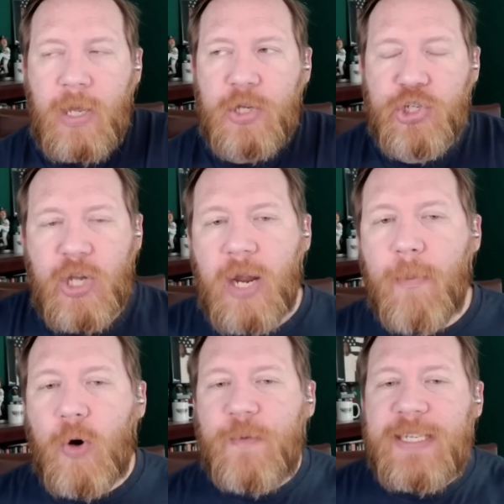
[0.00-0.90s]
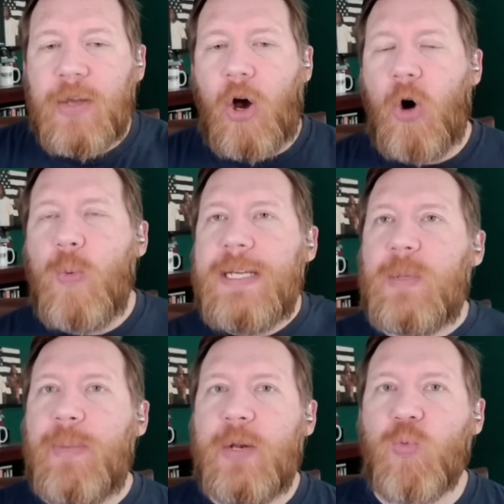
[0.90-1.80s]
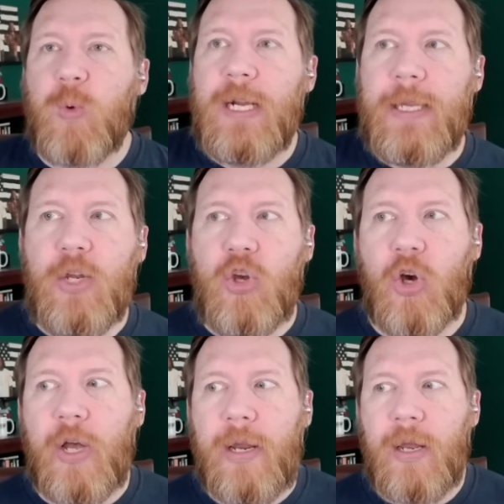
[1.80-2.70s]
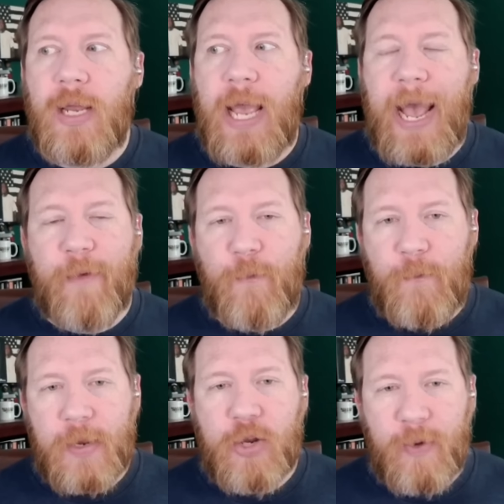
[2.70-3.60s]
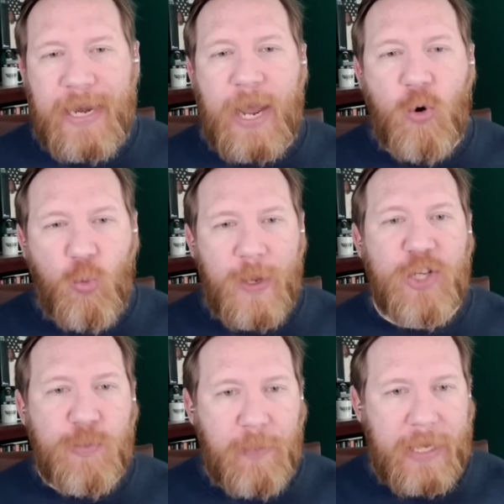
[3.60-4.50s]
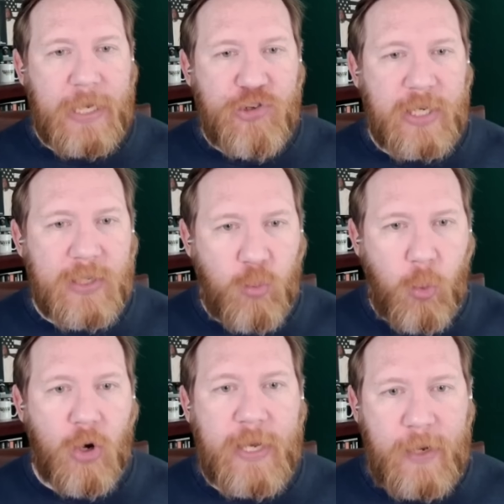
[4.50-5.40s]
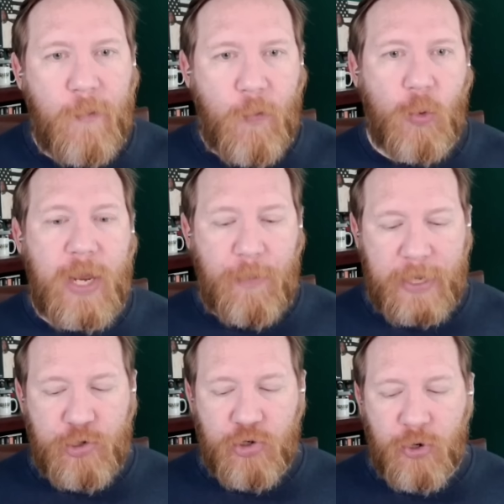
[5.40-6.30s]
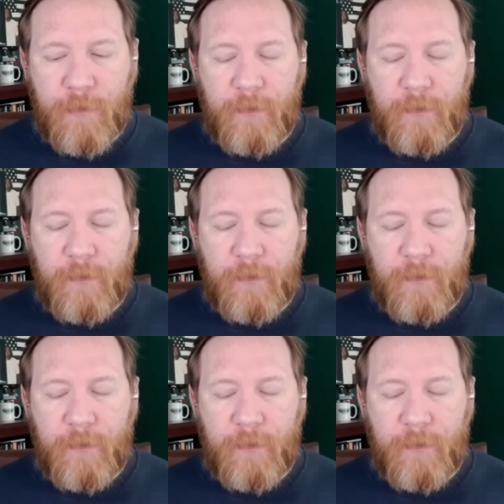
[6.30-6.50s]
Sean Murphy's always been really good at figuring out which pitch is working for a pitcher